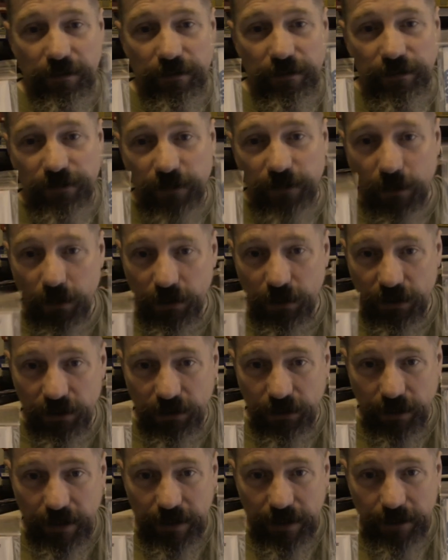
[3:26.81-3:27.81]

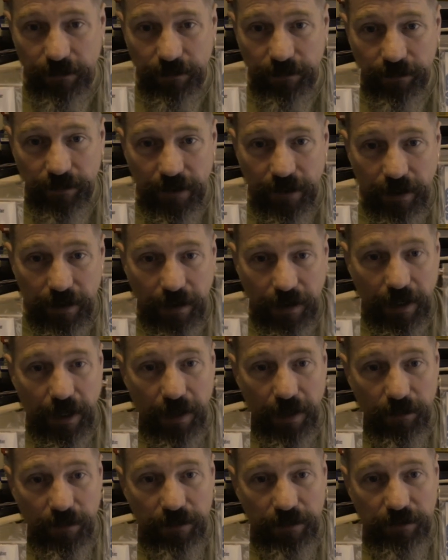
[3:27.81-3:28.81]
4-string,
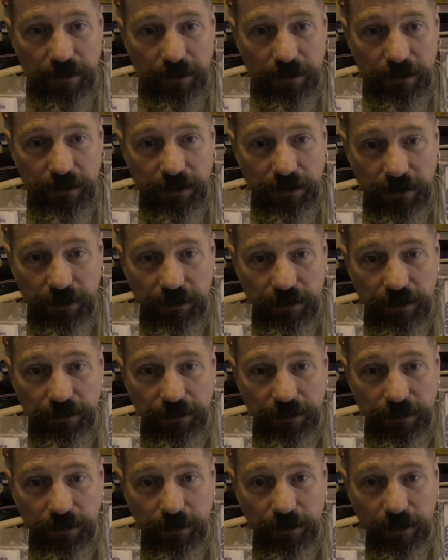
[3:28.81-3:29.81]
and we've got two
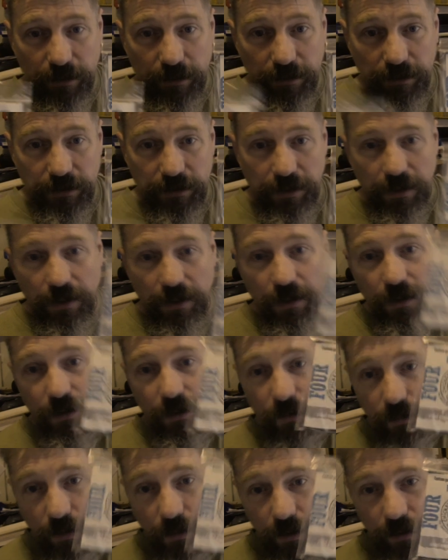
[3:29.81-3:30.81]
different ones.
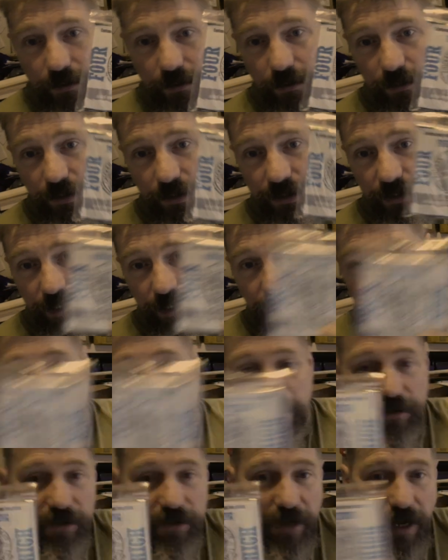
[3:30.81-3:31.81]
One which is
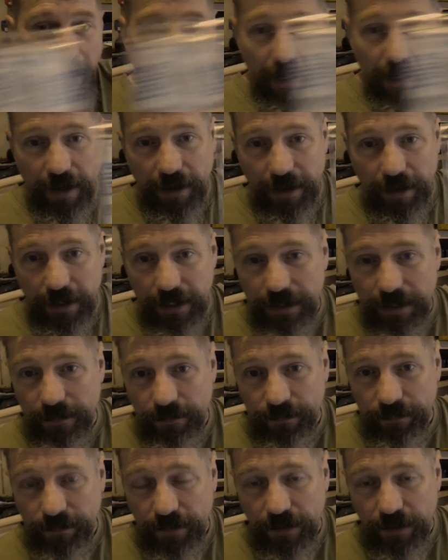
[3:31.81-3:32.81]
the high,
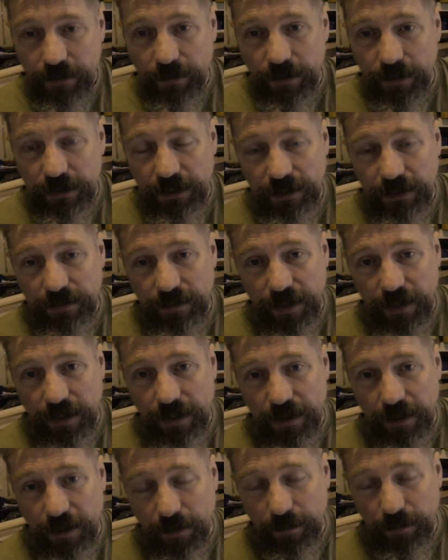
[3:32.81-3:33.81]
which is
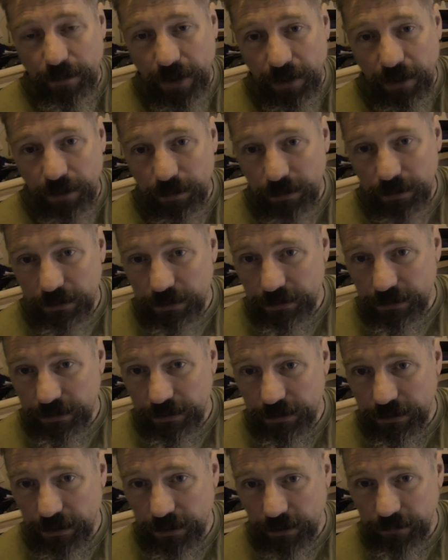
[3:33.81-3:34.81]
comparable to the
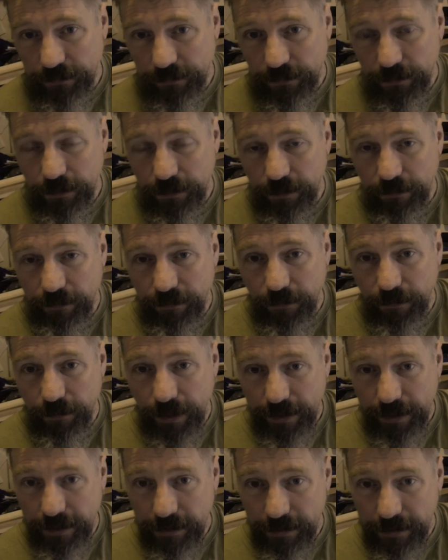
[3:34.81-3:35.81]
top 4 of a
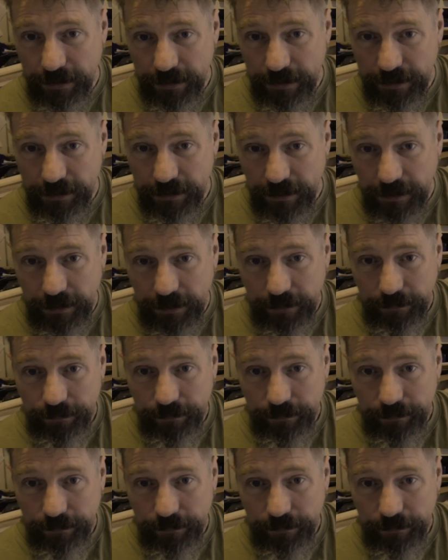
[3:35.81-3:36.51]
regular guitar.